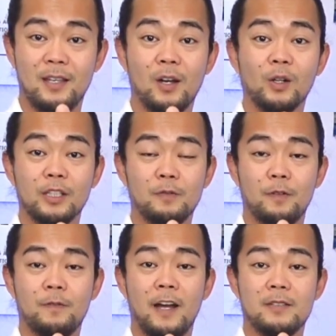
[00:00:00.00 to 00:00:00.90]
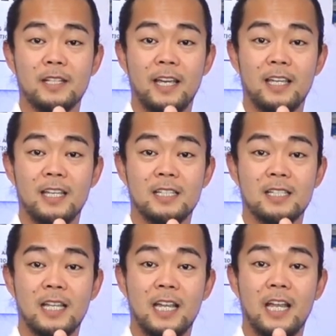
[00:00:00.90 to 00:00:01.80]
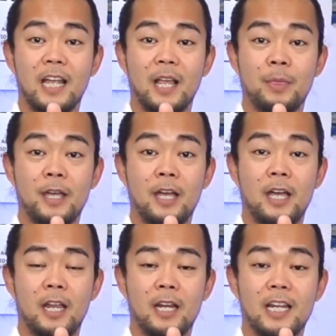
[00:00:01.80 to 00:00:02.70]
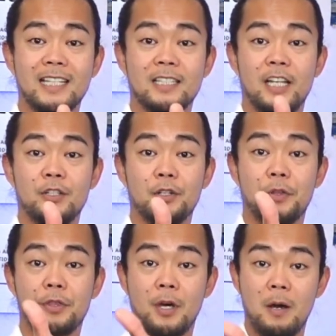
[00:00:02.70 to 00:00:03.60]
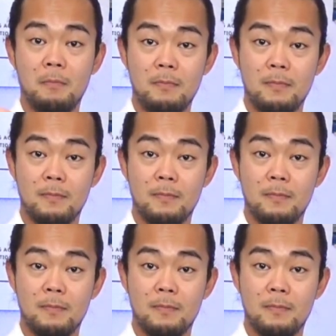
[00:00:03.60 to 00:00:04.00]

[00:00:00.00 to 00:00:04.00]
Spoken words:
Hold it for 5 seconds and then extend your thumb.